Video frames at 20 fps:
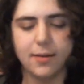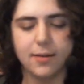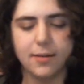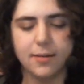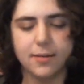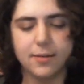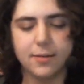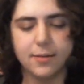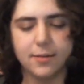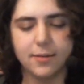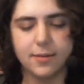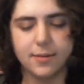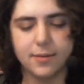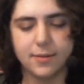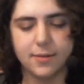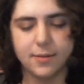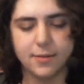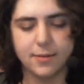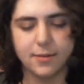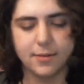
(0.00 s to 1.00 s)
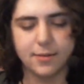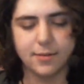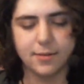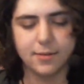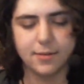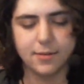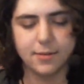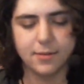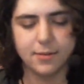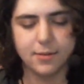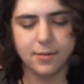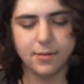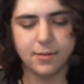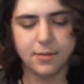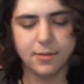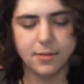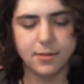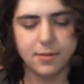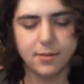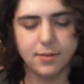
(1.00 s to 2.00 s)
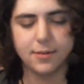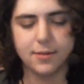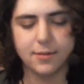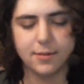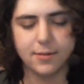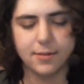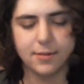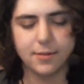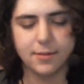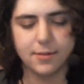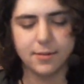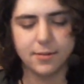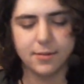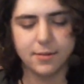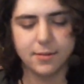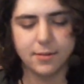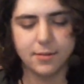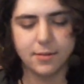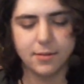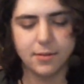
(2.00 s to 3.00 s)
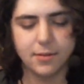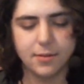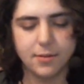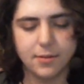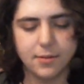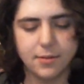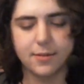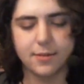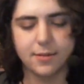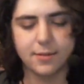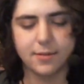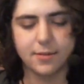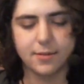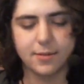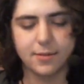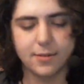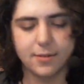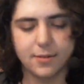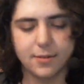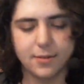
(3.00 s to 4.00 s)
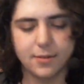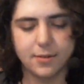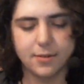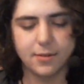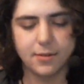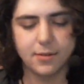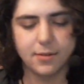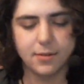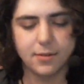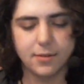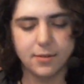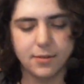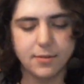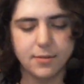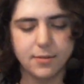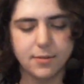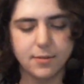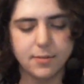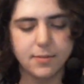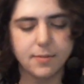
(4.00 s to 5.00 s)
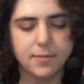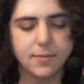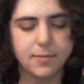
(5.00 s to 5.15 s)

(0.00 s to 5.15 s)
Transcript: Nothing is said.